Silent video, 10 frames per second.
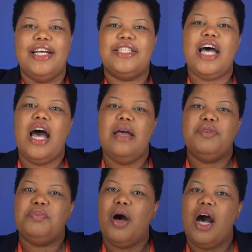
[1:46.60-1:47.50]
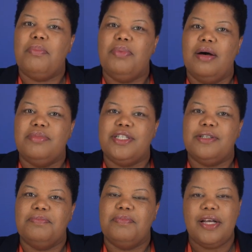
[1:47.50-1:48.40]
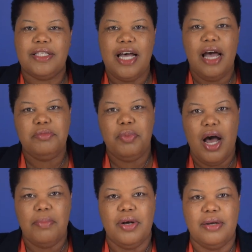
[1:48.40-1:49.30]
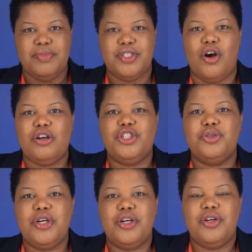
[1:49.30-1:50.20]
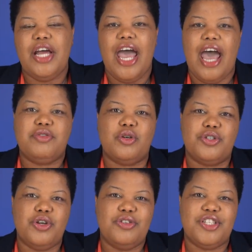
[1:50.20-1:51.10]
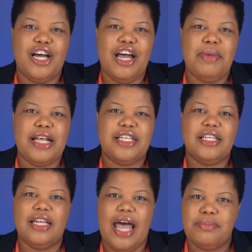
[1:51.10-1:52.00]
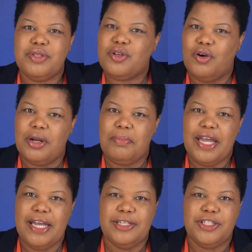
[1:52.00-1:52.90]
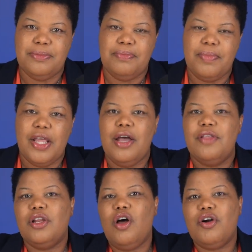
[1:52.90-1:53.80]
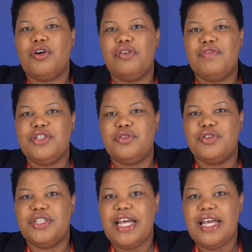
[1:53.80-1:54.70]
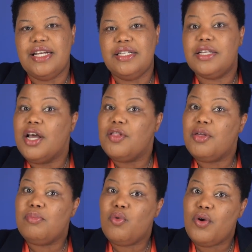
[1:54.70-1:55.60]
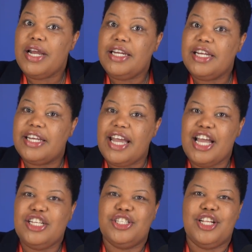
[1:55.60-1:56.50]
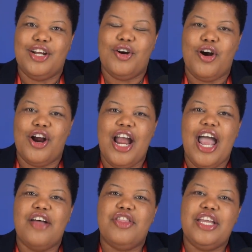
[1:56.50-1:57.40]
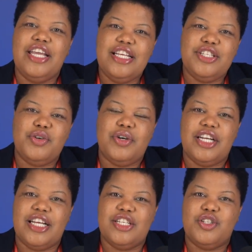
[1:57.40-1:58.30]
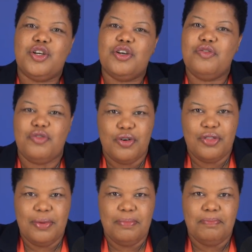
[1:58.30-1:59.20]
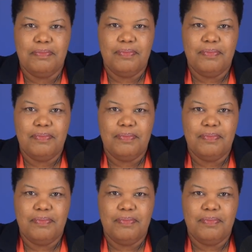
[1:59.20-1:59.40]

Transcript: Timed pop-ups. Timed pop-ups are triggered after a certain time has elapsed on a page. The longer the visitor stays, the more engaged they are, and the easier it is to convert them.